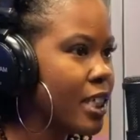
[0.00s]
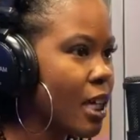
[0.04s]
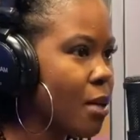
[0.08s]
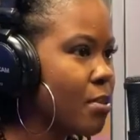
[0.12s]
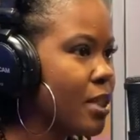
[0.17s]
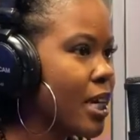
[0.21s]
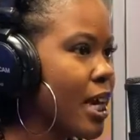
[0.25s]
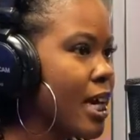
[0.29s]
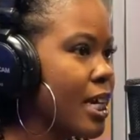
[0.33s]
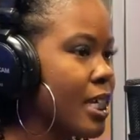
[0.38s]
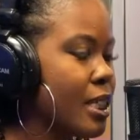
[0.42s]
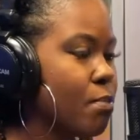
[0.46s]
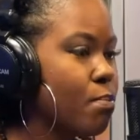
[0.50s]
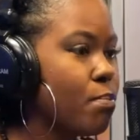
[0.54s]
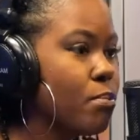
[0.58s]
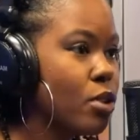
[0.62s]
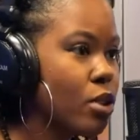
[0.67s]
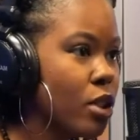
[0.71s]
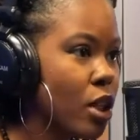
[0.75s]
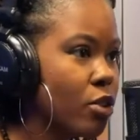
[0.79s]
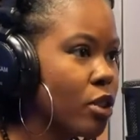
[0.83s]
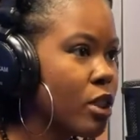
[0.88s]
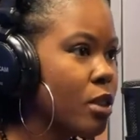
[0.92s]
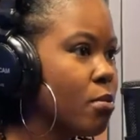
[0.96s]
steps as,
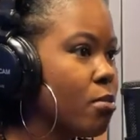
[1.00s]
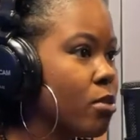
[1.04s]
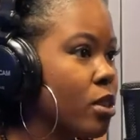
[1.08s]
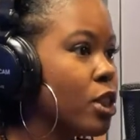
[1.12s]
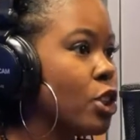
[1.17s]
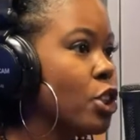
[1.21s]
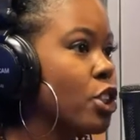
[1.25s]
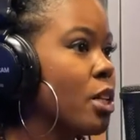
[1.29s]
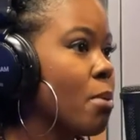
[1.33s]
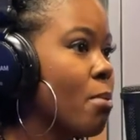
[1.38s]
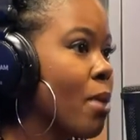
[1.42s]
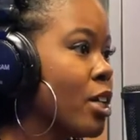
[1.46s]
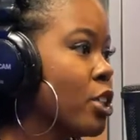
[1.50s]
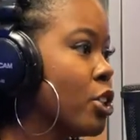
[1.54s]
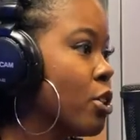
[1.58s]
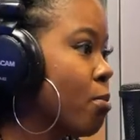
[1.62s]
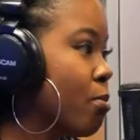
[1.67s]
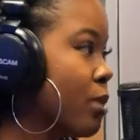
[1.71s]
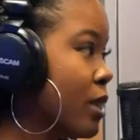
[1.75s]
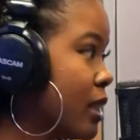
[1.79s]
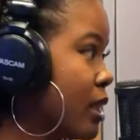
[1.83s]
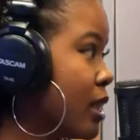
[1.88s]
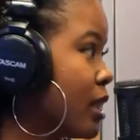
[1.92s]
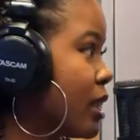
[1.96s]
to legitimize your
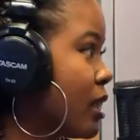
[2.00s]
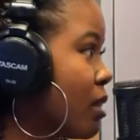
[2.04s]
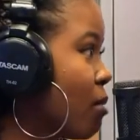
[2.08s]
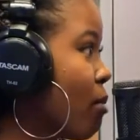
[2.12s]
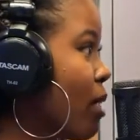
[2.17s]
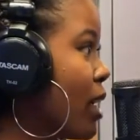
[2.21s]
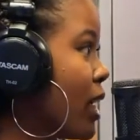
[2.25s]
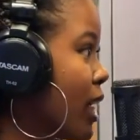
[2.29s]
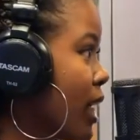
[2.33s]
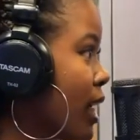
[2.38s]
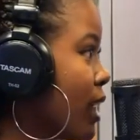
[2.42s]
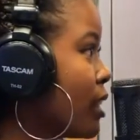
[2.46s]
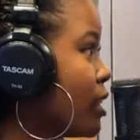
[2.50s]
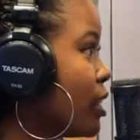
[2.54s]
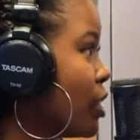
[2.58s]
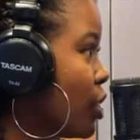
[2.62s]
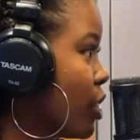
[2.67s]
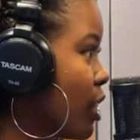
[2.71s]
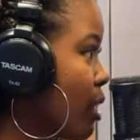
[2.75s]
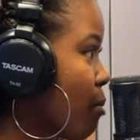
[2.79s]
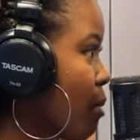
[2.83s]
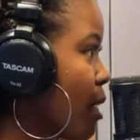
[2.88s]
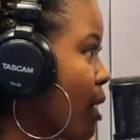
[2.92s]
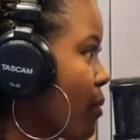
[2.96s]
business, to make it
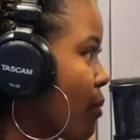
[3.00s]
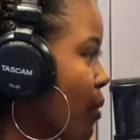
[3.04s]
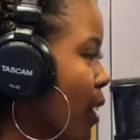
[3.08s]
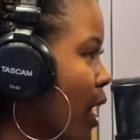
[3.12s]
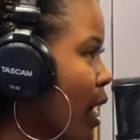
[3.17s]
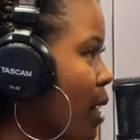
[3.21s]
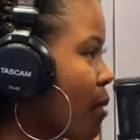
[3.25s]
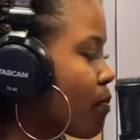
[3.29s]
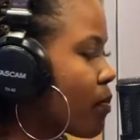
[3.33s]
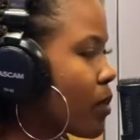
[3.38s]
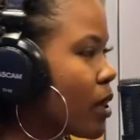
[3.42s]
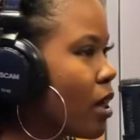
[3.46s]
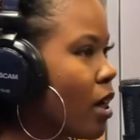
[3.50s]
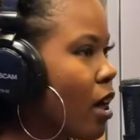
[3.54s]
legitimate, right?